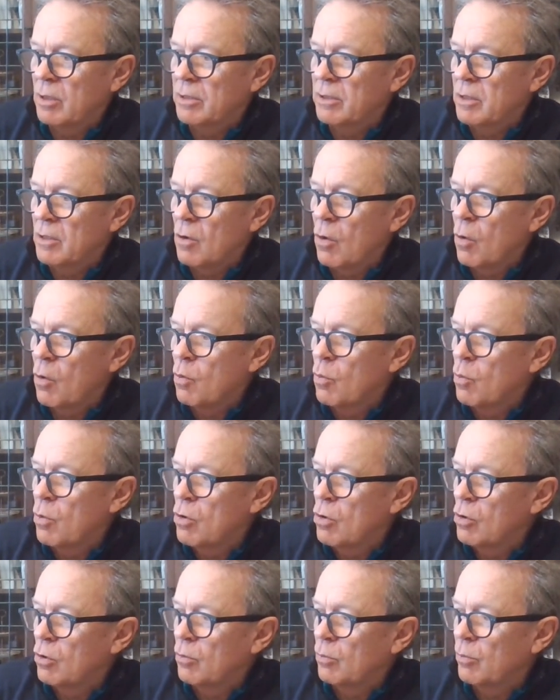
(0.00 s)
and their whole
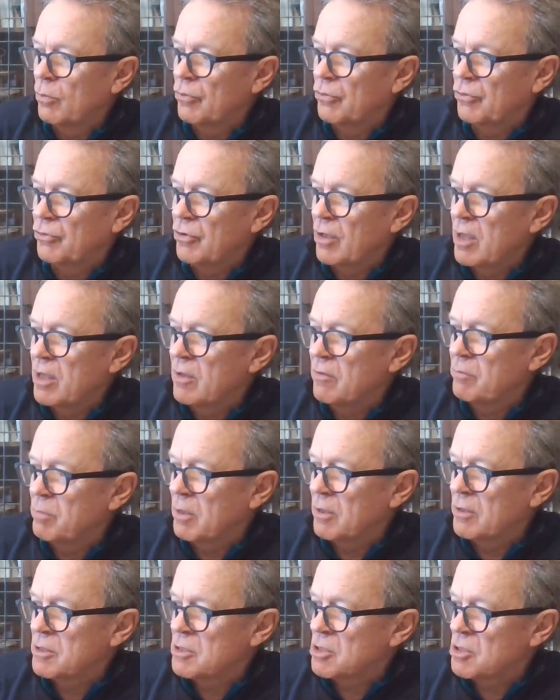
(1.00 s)
world was saved
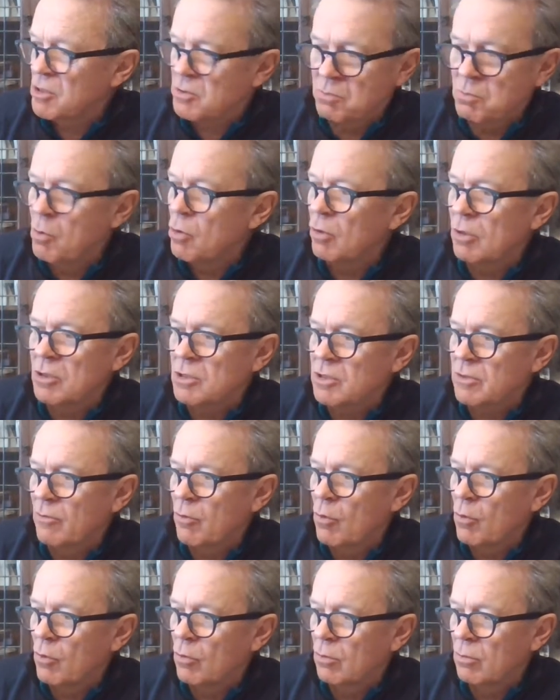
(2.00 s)
by the smallest of
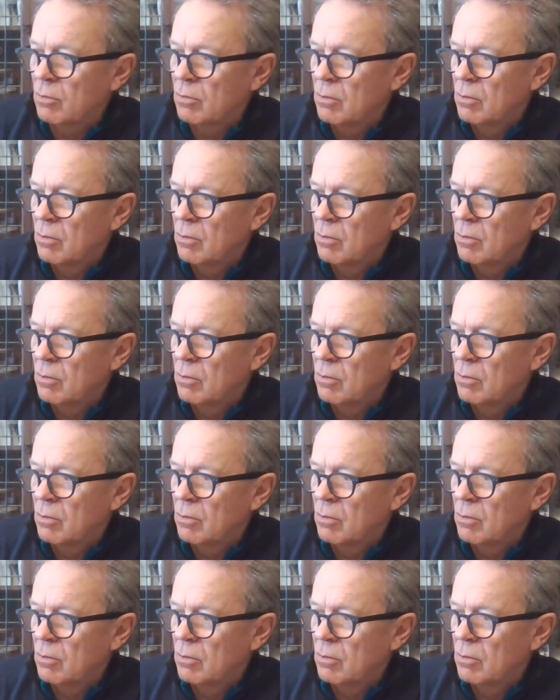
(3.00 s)
all.